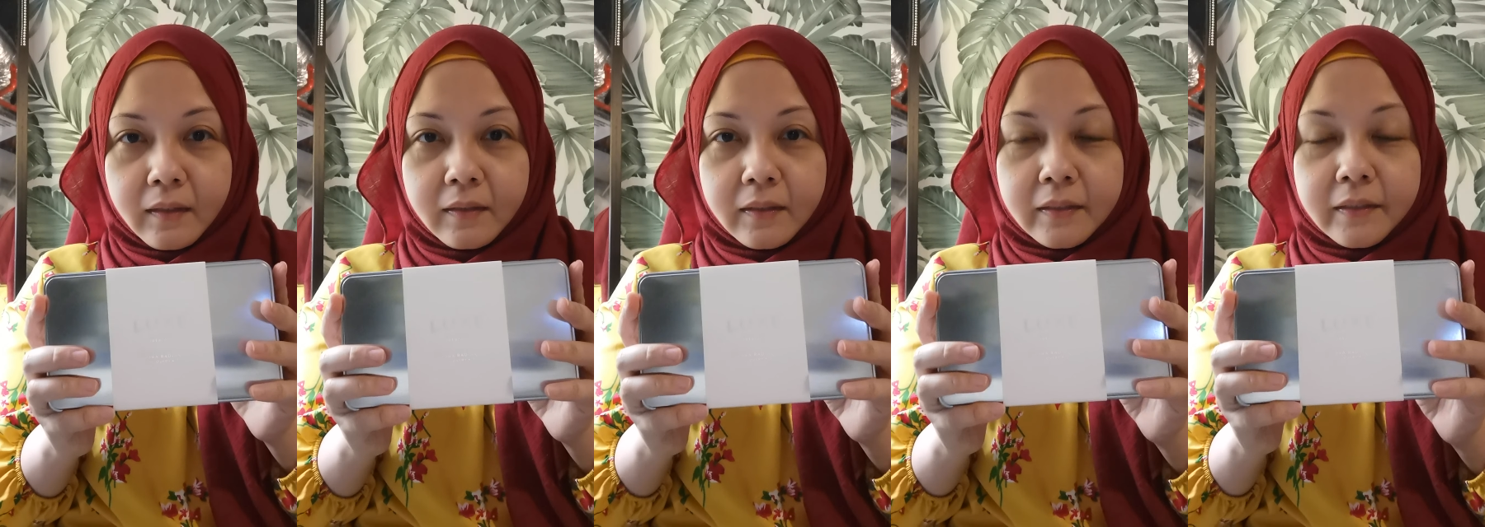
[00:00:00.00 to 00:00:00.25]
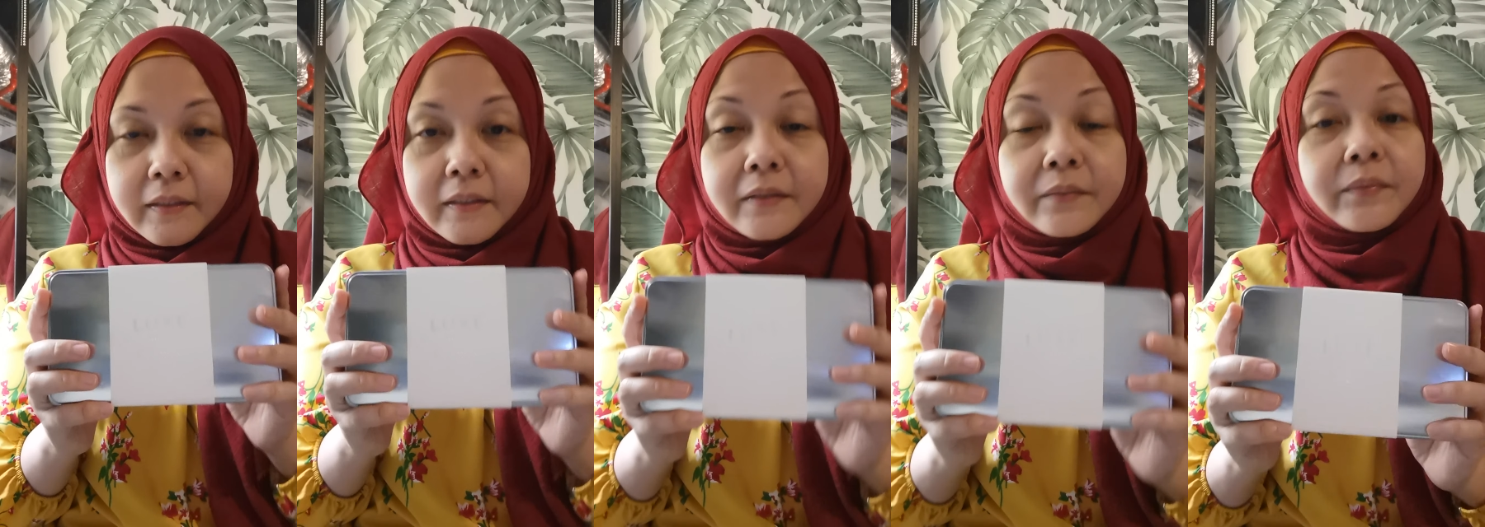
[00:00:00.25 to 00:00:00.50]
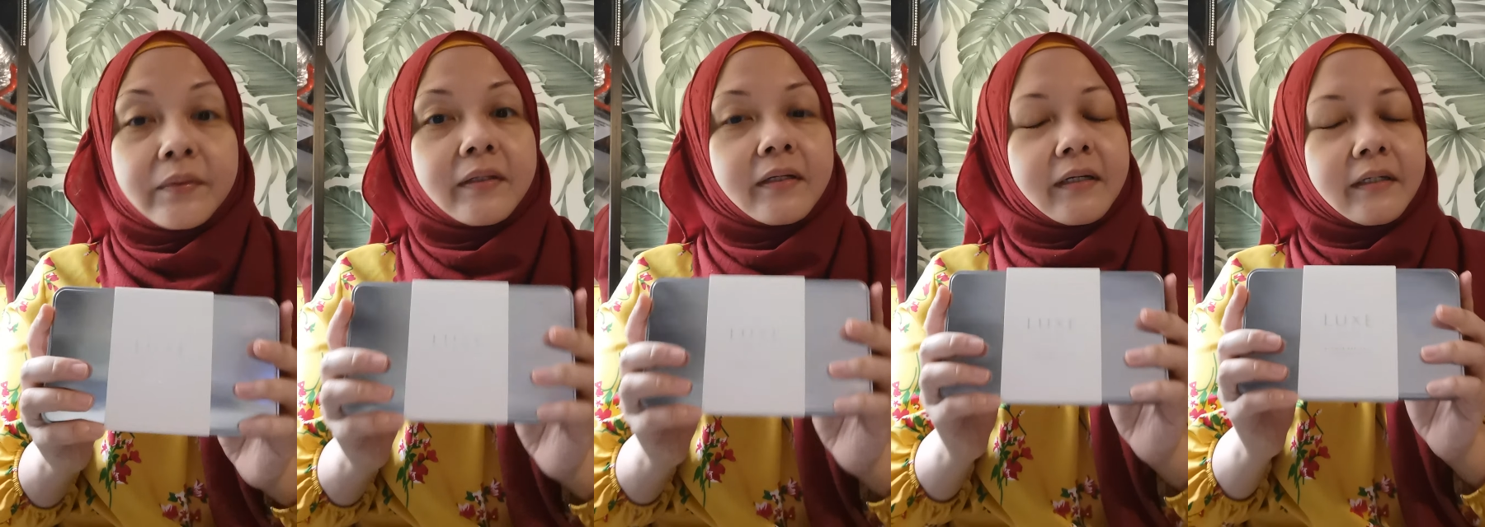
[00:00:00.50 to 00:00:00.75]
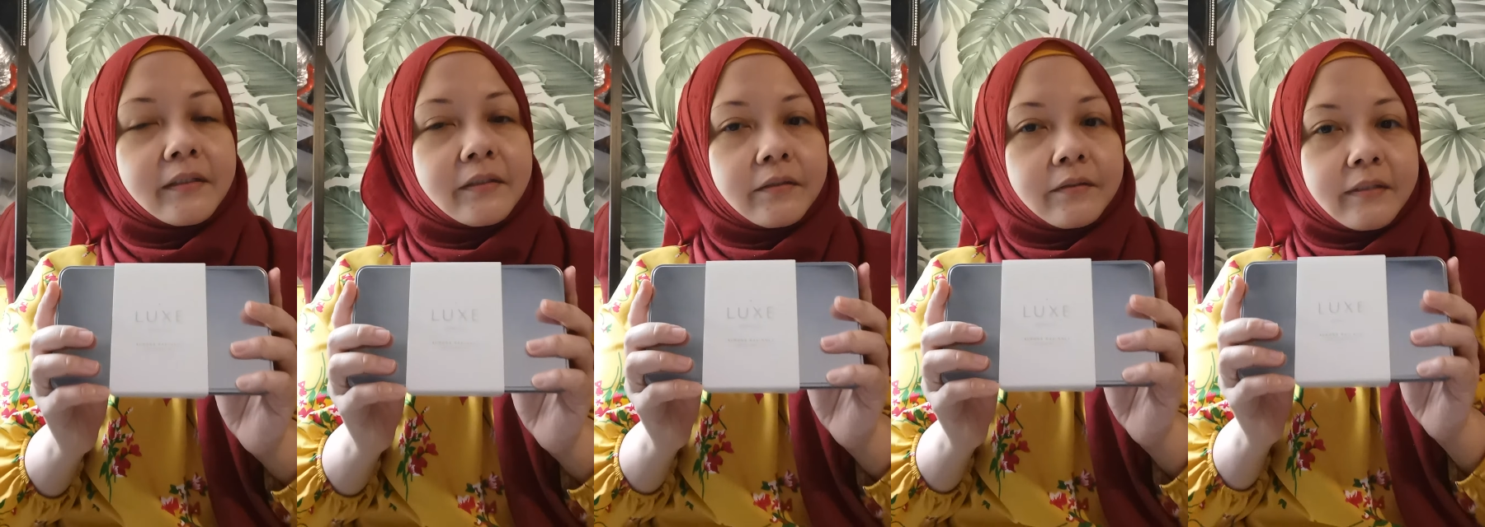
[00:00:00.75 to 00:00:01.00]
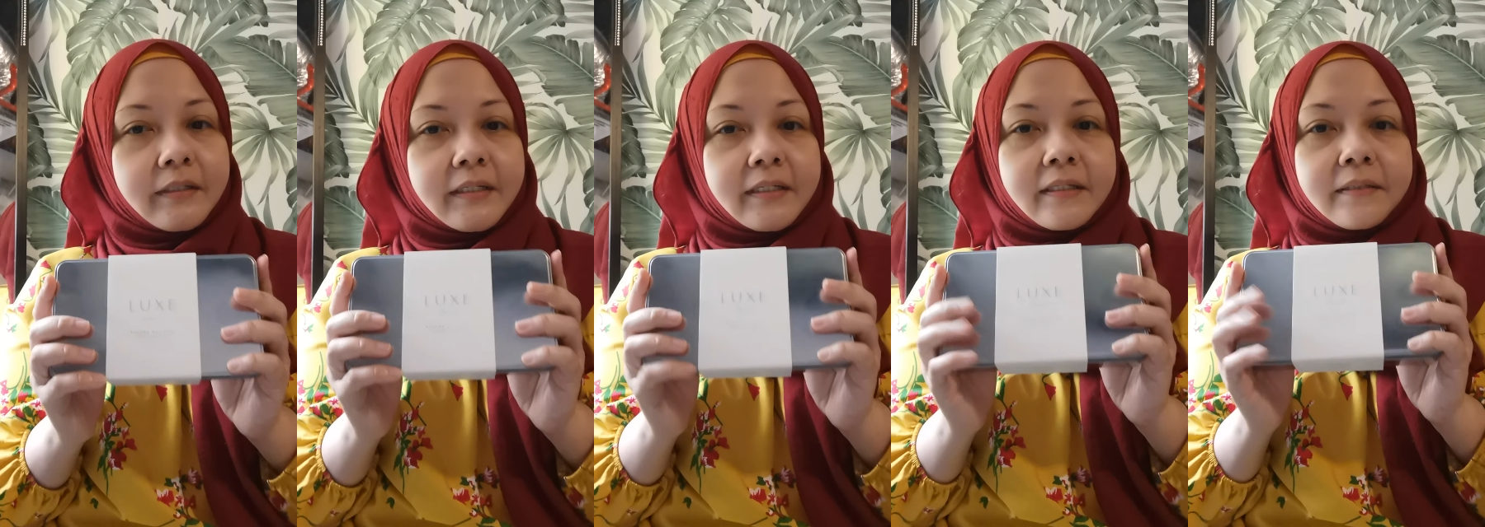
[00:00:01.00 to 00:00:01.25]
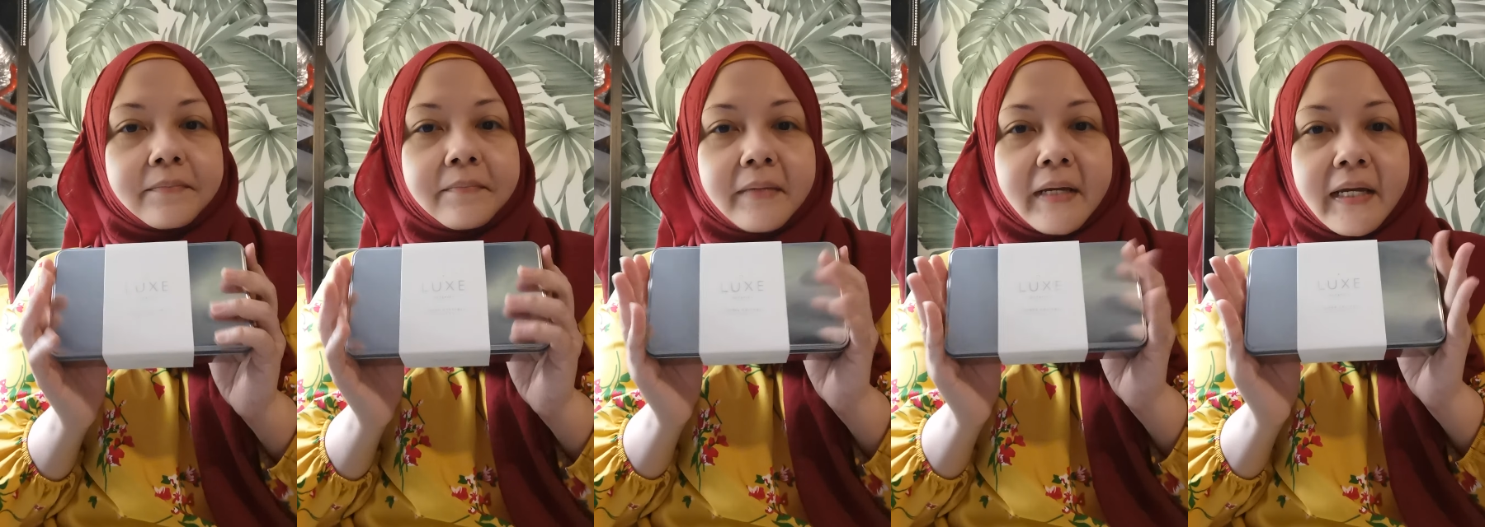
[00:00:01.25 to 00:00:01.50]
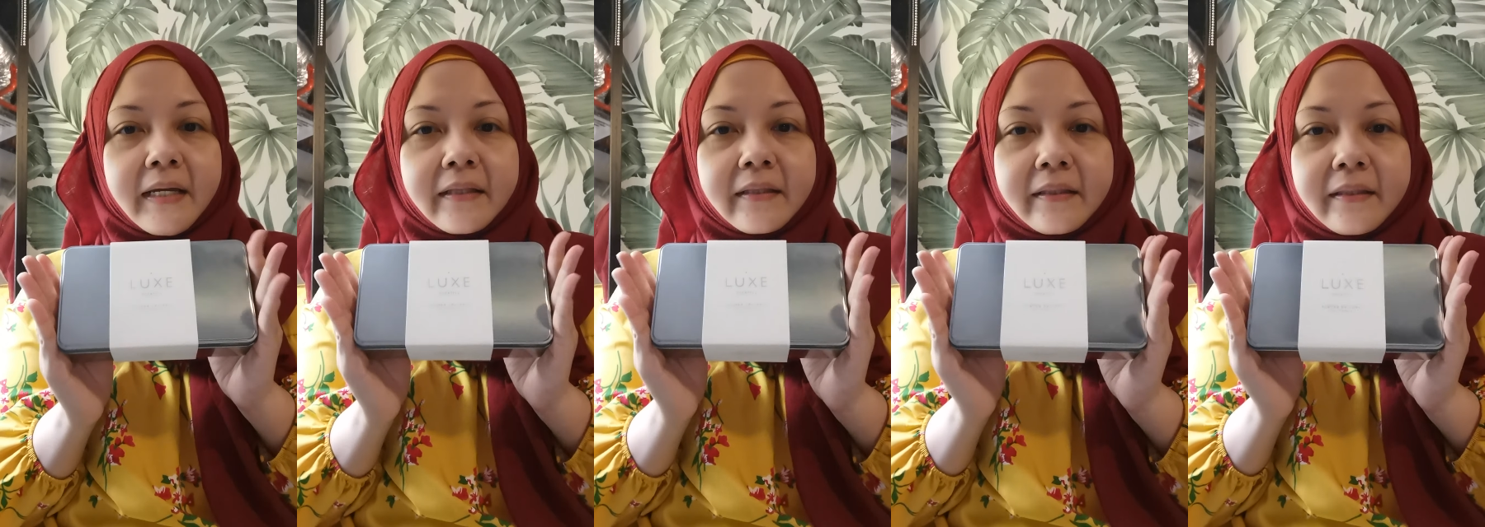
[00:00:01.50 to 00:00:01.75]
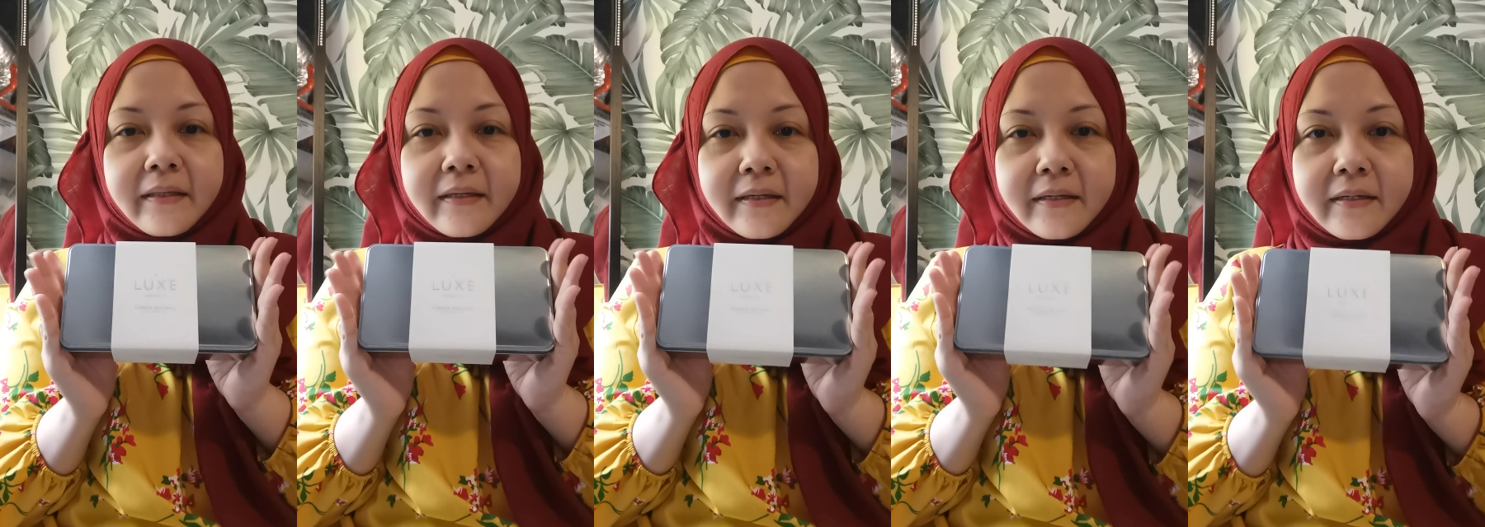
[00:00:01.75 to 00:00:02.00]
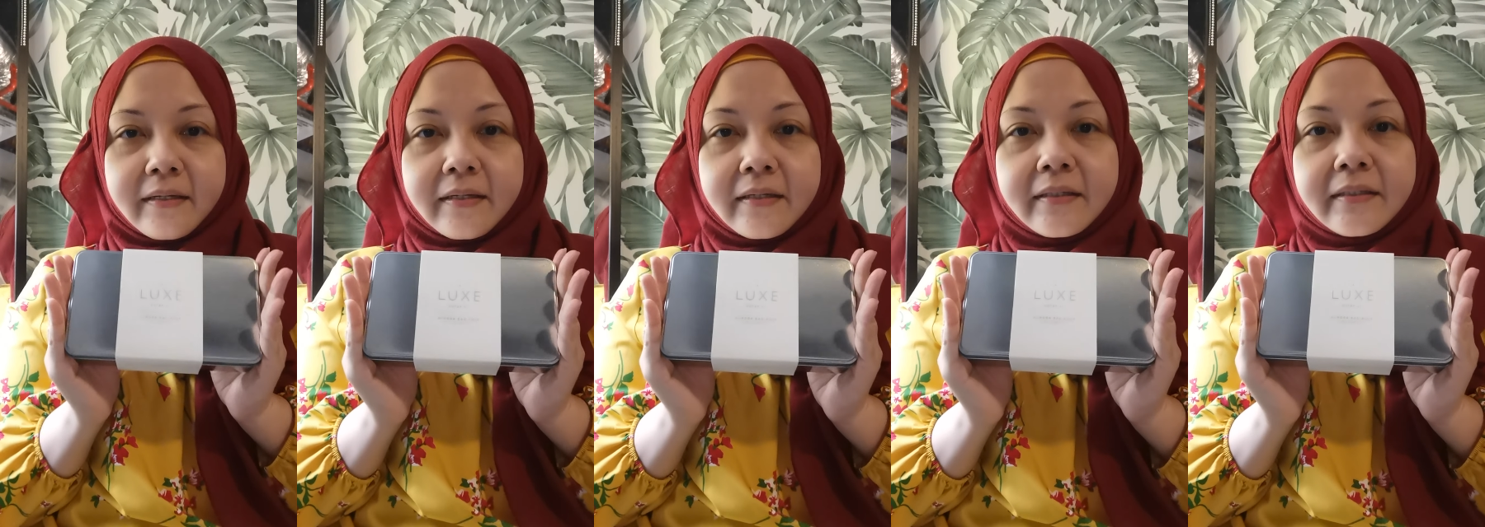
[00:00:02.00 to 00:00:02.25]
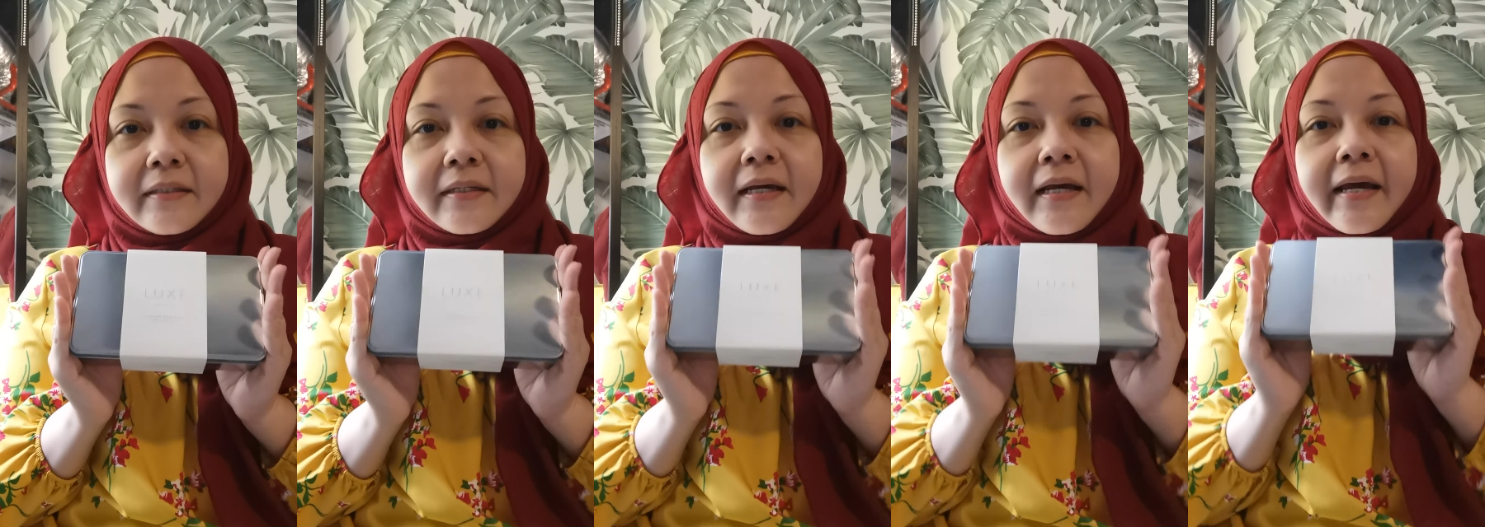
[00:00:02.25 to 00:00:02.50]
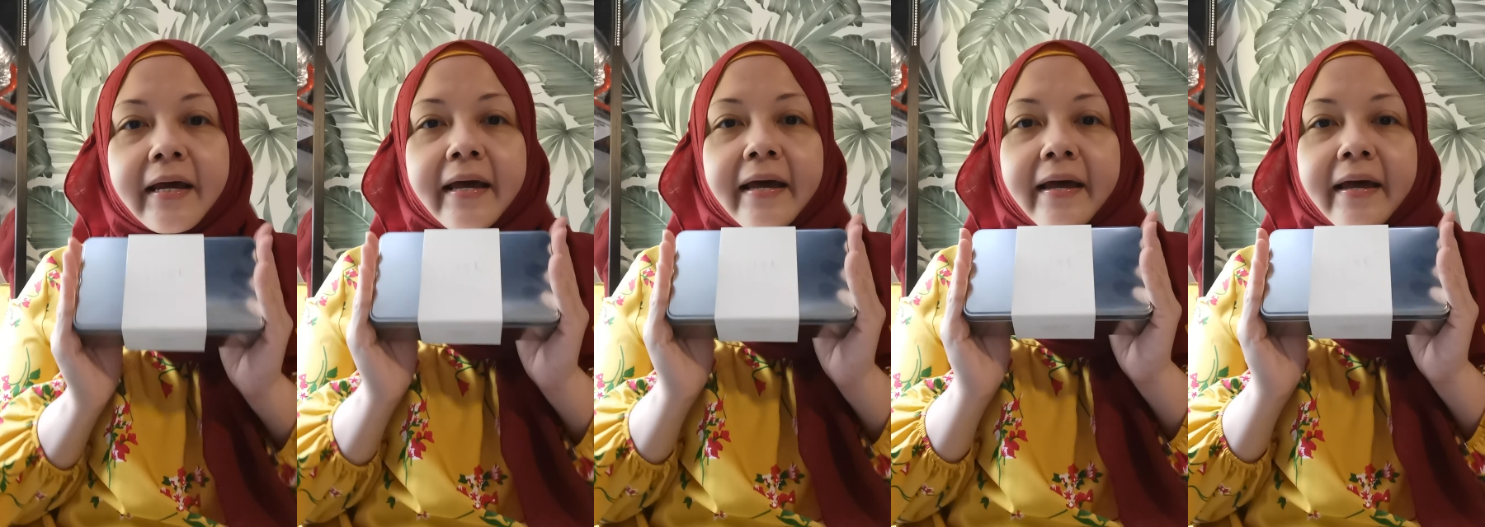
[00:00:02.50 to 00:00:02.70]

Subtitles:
the third world countries made these,